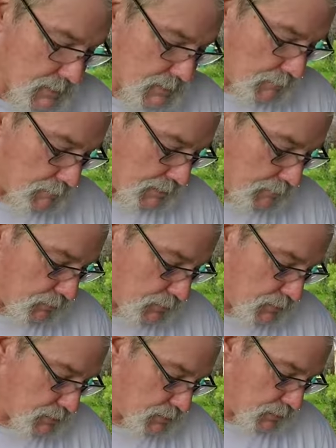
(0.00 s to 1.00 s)
Some people
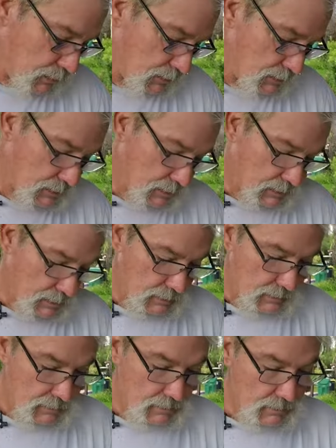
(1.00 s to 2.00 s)
use
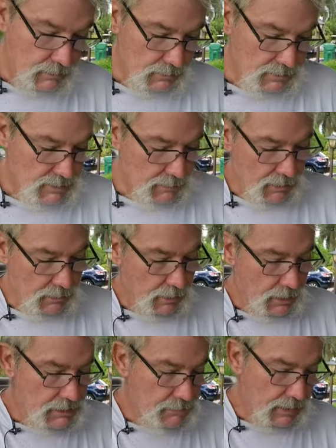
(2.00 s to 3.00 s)

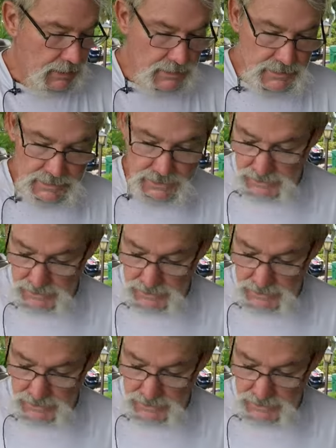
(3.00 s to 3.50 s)
semi-gloss paints and